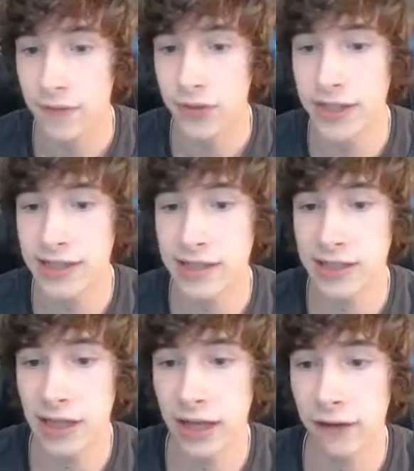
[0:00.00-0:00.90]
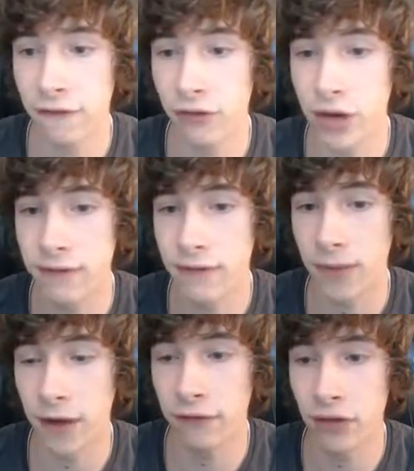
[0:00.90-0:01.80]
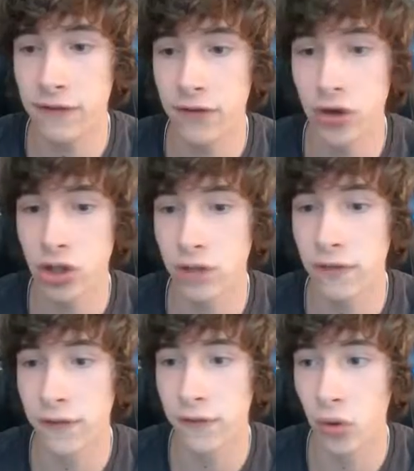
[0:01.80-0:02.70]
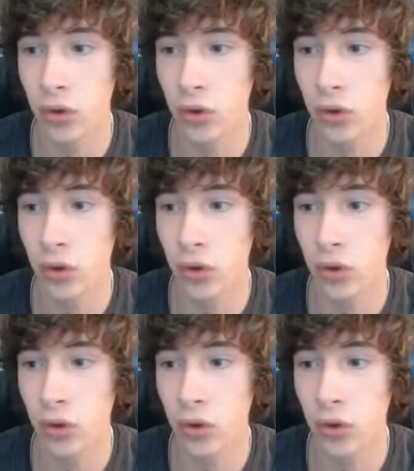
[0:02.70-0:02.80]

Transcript: this is like a free a free version of the full